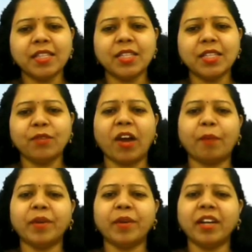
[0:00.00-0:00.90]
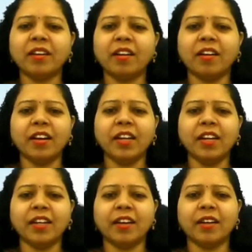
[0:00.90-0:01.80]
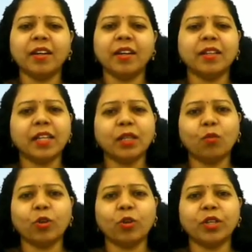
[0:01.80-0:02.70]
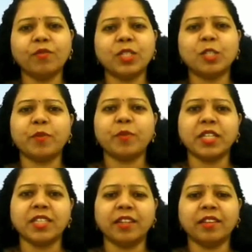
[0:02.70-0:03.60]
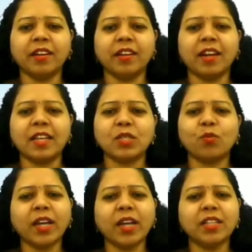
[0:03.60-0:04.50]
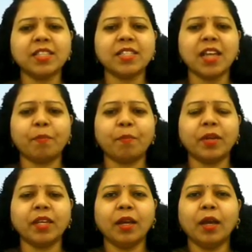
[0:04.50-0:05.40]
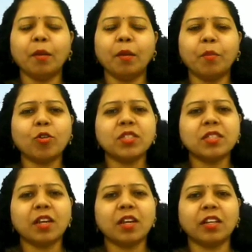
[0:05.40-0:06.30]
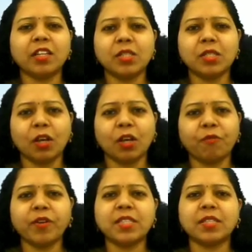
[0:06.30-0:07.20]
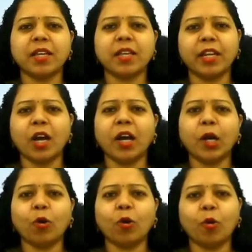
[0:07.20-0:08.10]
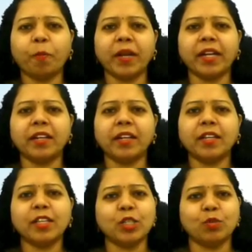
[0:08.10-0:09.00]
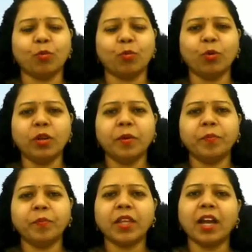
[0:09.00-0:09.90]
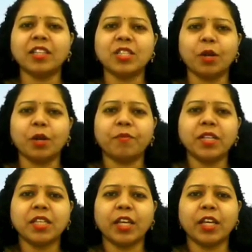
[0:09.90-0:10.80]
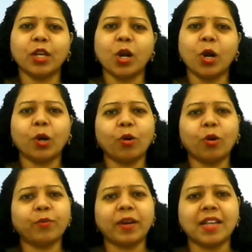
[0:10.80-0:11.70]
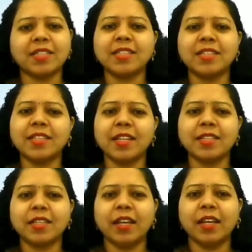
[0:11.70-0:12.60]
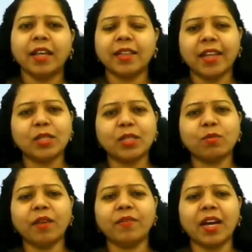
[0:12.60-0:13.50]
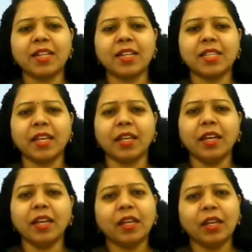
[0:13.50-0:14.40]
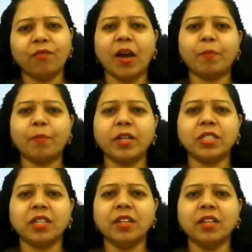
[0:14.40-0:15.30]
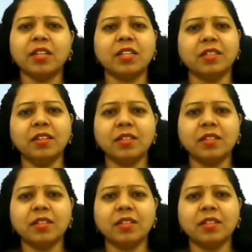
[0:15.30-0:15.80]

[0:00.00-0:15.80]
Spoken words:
is evaporate earlier than the water which is present in the glass. Why this is happening? Because the surface area of plate is more and the surface area of glass is less. That's why we are saying evaporation is